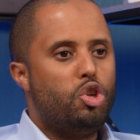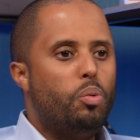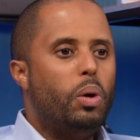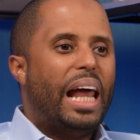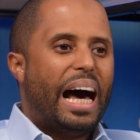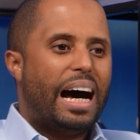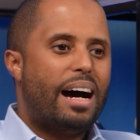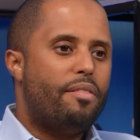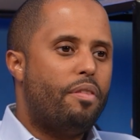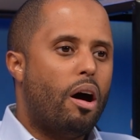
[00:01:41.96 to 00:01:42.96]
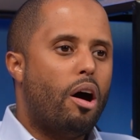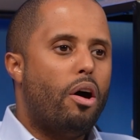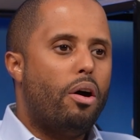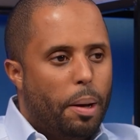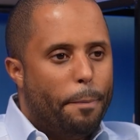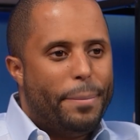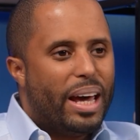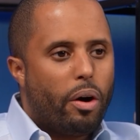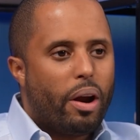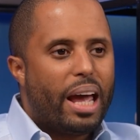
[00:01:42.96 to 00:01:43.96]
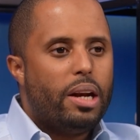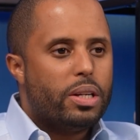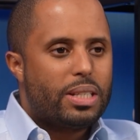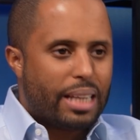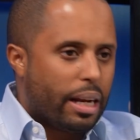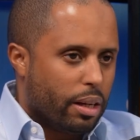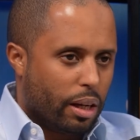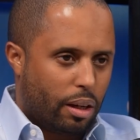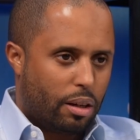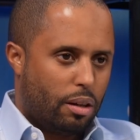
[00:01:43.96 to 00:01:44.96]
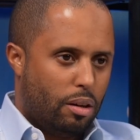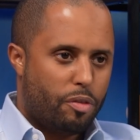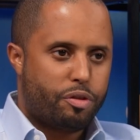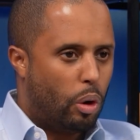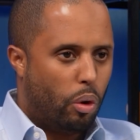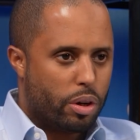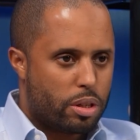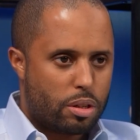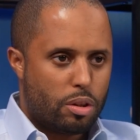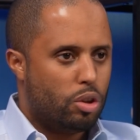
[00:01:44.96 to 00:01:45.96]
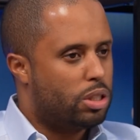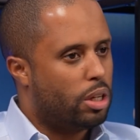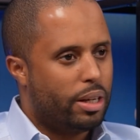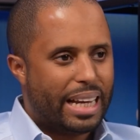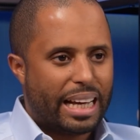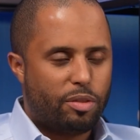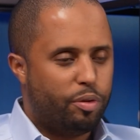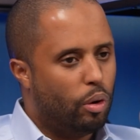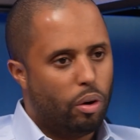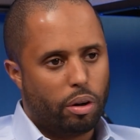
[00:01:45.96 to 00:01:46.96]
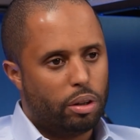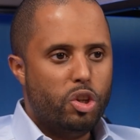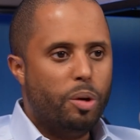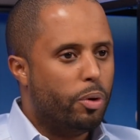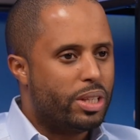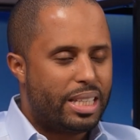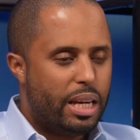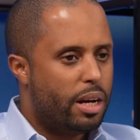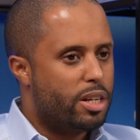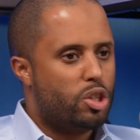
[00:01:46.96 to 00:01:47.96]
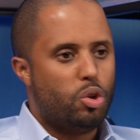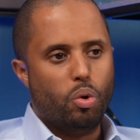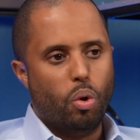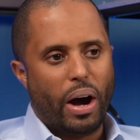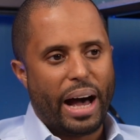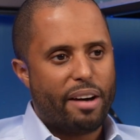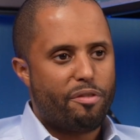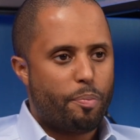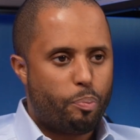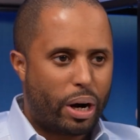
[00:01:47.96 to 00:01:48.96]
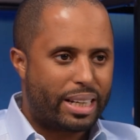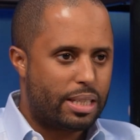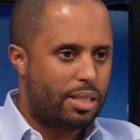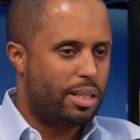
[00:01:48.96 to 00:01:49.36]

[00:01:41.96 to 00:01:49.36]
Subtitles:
you will have a better understanding. Of course, you study that for numerous years, you have practiced